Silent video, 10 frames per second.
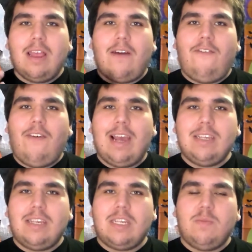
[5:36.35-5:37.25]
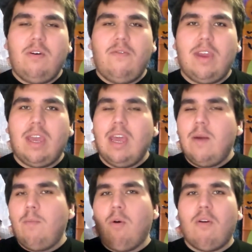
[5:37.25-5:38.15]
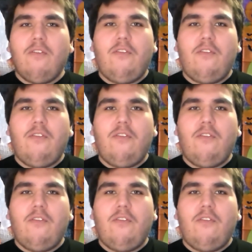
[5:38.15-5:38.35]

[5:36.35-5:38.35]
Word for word: that finds this movie more